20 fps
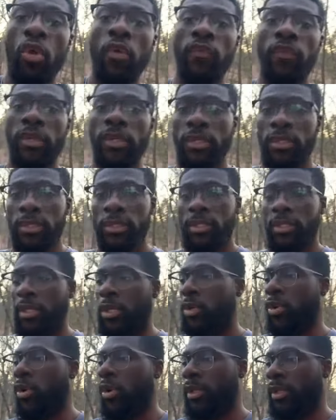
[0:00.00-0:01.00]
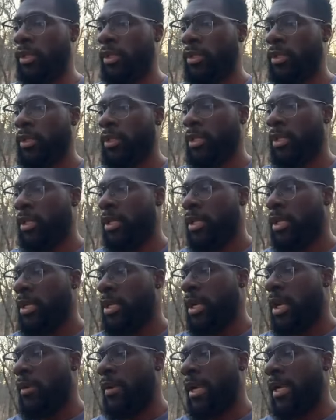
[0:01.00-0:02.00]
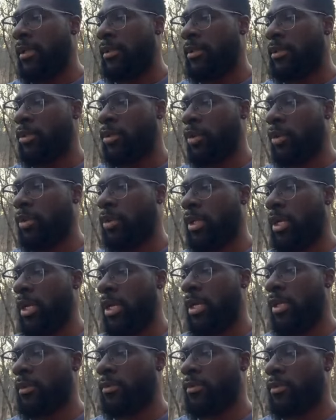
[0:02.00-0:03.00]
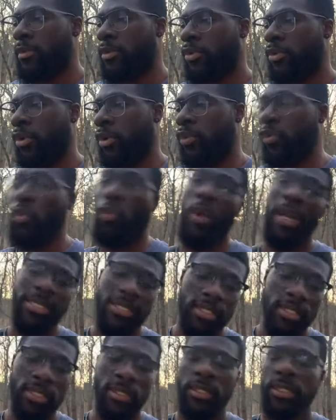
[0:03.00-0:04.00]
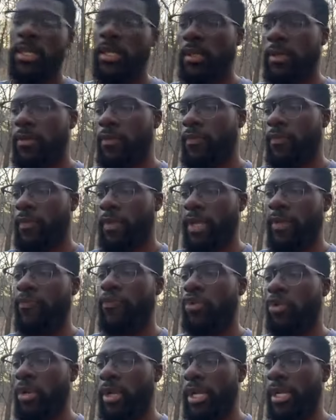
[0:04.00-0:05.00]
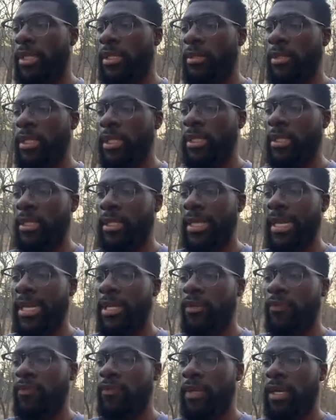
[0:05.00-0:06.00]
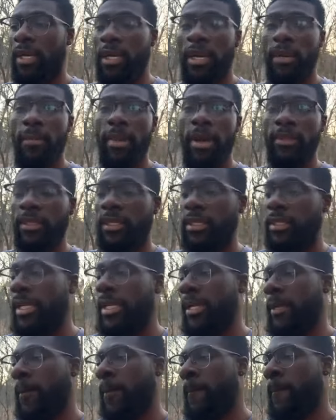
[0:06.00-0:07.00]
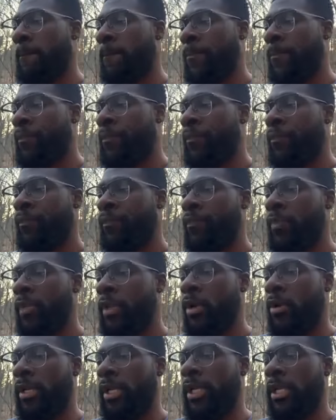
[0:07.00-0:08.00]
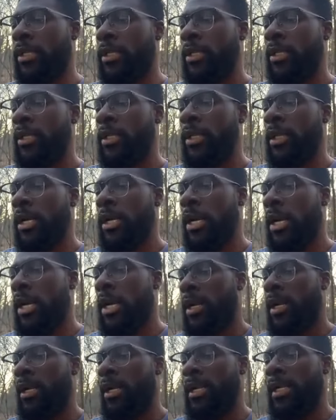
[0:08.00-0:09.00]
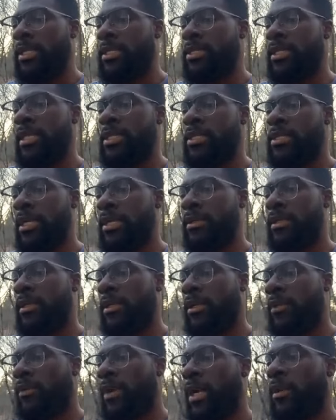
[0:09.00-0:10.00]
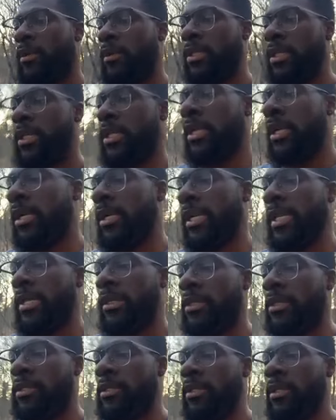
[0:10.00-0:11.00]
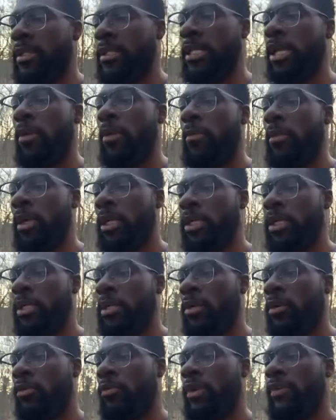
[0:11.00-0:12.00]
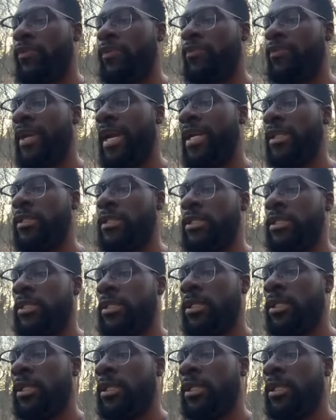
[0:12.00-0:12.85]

over to the north. All right, north uh, northwest, if you are in the in the land of uh, Hamath Gader. Okay, uh, and it says at, around the uh, in the Yarmuk River Valley,